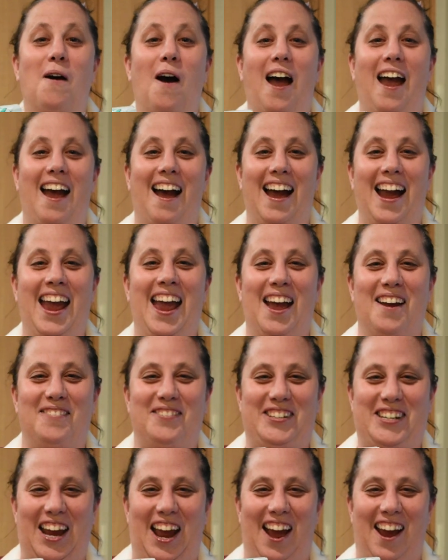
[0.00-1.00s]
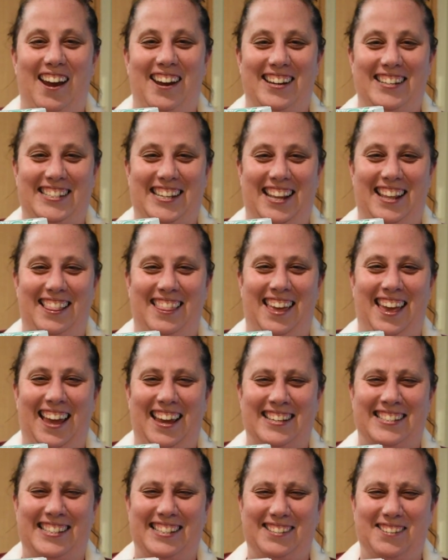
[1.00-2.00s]
why I have chosen
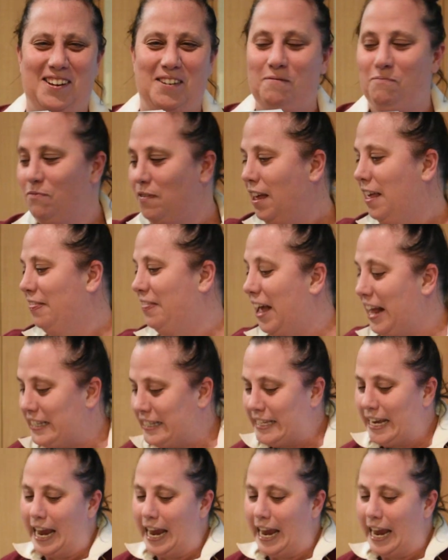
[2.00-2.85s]
That's